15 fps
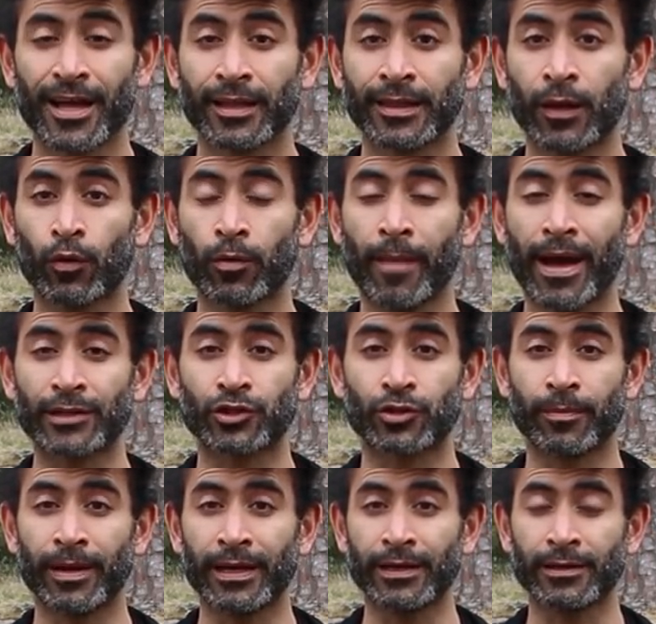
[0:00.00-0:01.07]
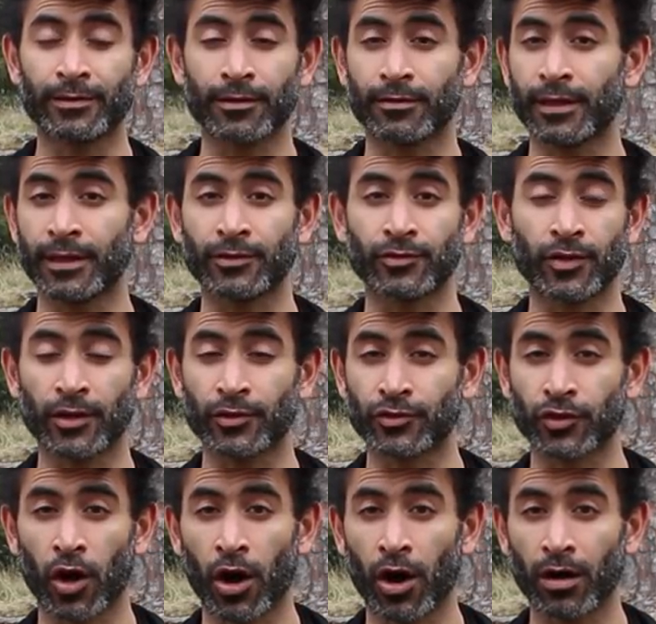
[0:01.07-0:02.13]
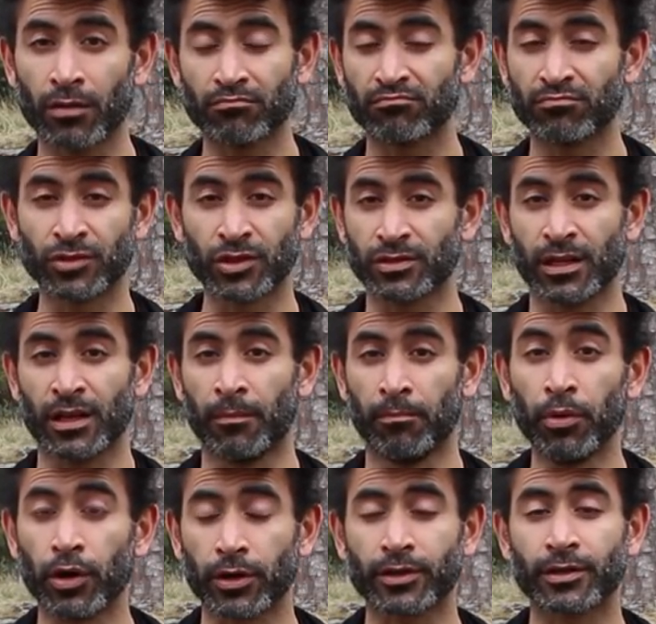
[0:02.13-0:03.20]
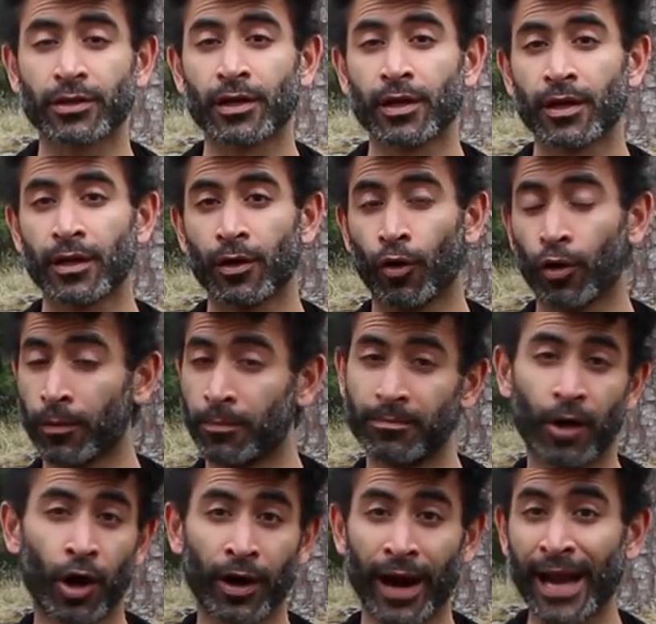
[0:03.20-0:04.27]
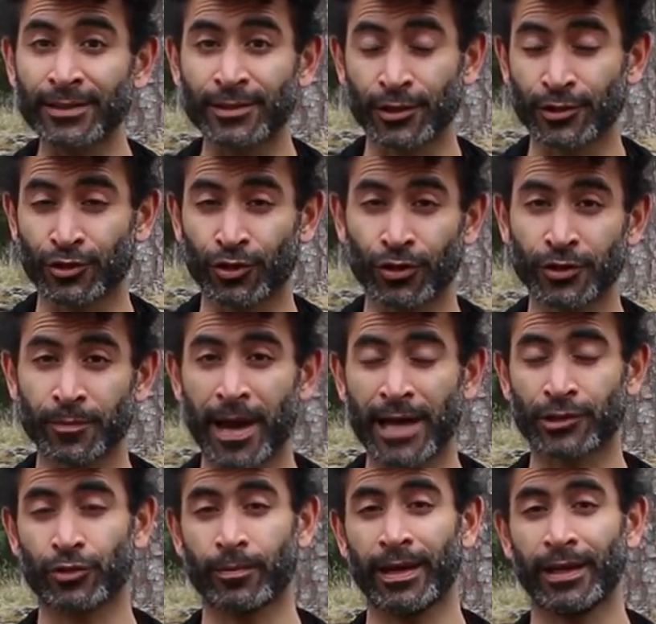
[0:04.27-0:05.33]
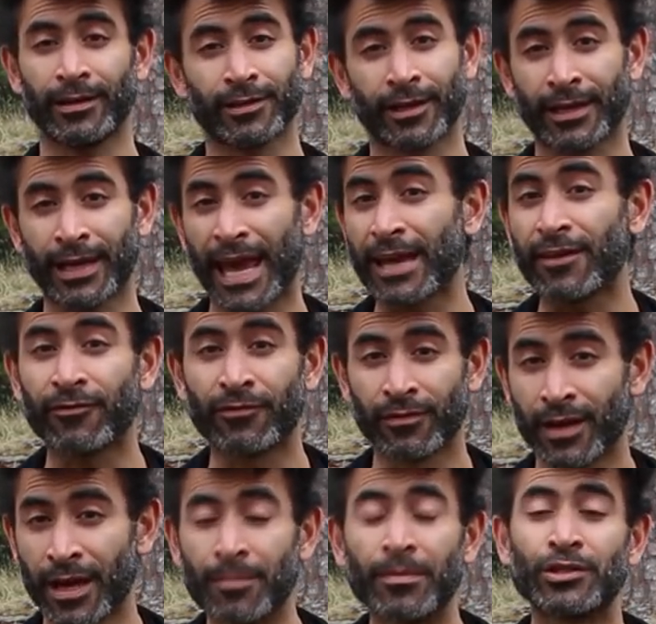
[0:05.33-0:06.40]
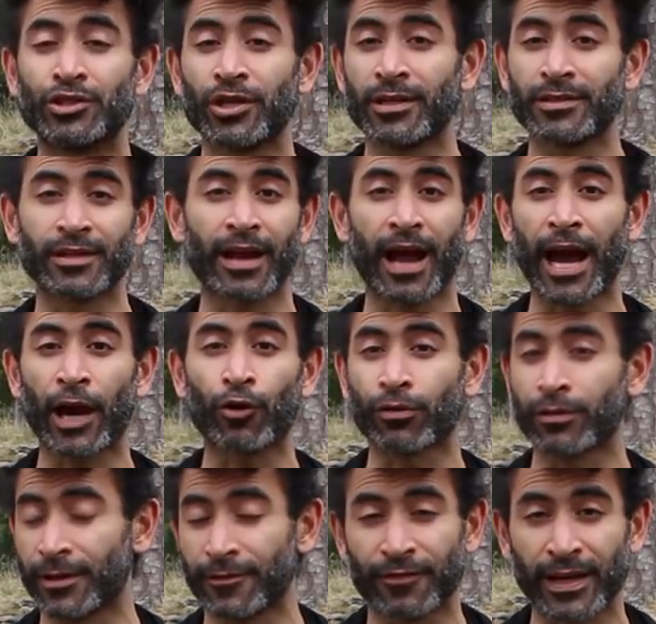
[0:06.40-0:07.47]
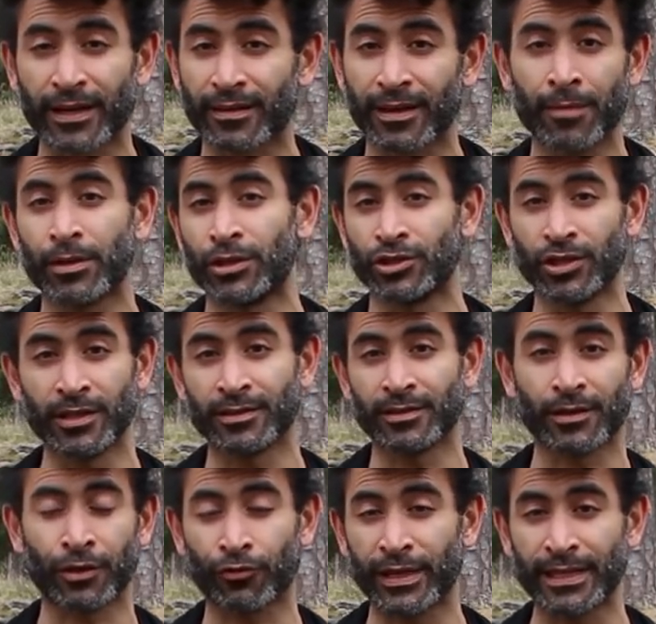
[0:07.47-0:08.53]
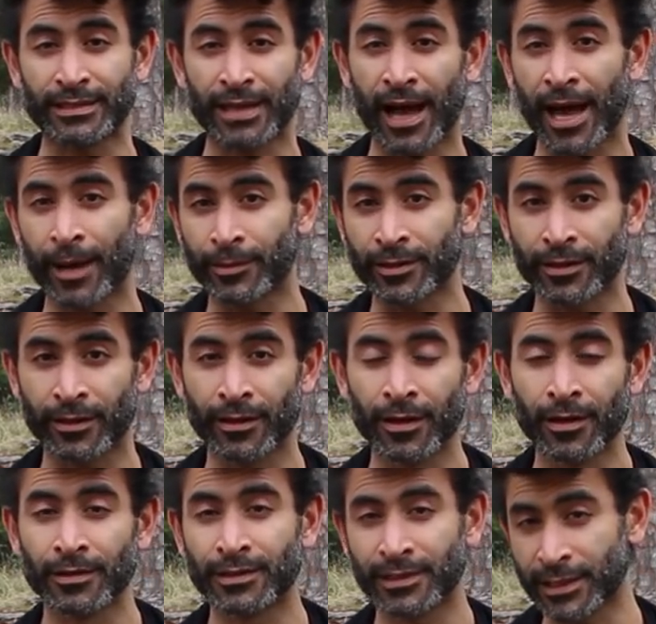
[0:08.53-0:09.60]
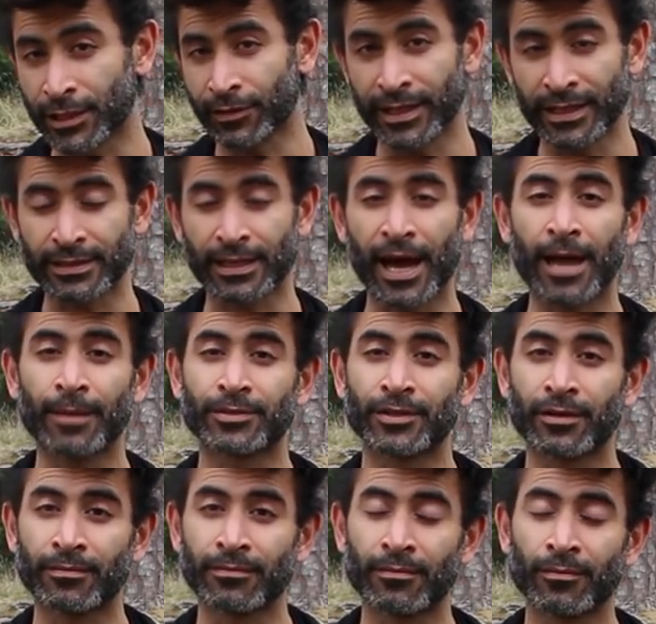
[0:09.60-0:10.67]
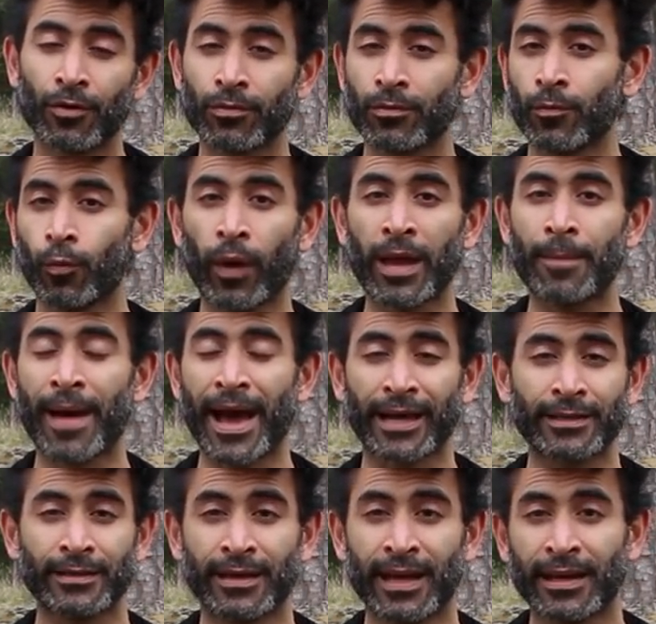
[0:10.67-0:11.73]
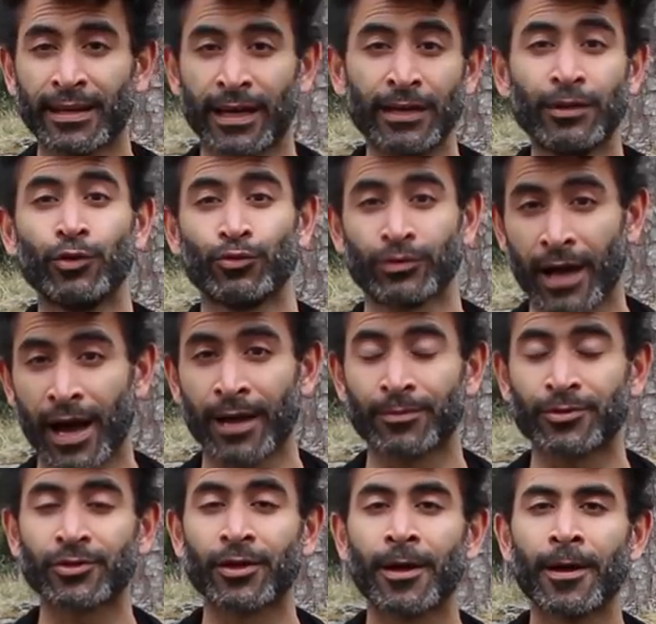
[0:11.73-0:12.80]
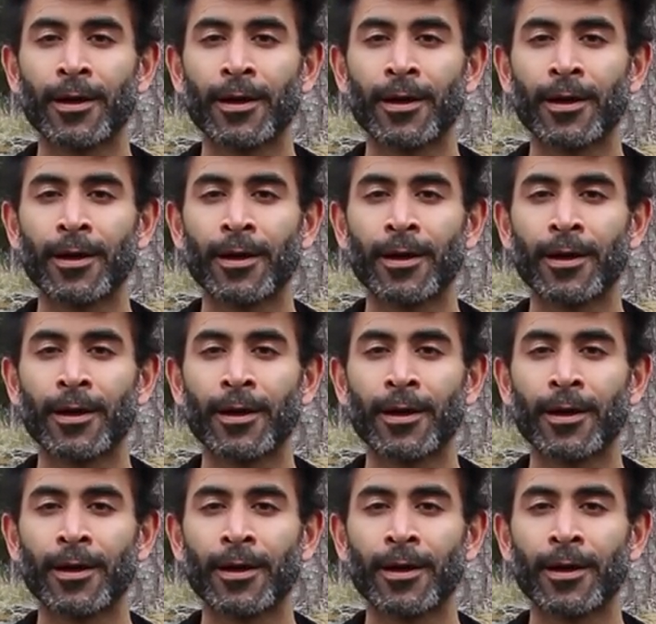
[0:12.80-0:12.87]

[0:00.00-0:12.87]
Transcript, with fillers: They were masturbating to things they saw just in a book, or our ancestors masturbating to cave images and hieroglyphic images in the Greek times and the Syrian times and way back in the day in the Hindu times.